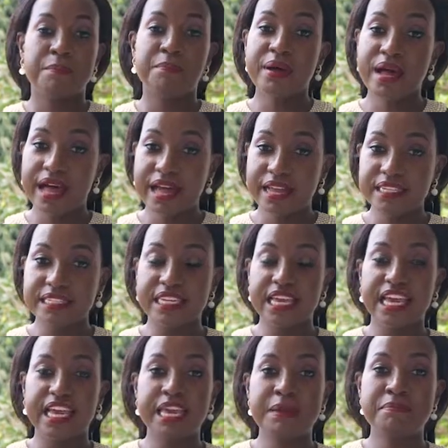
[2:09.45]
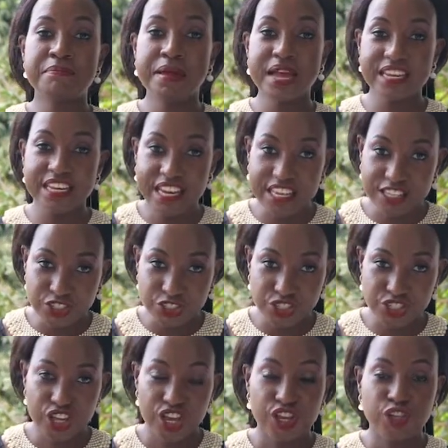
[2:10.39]
But he managed
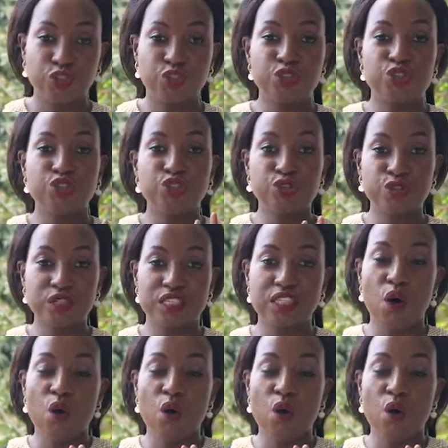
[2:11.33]
to use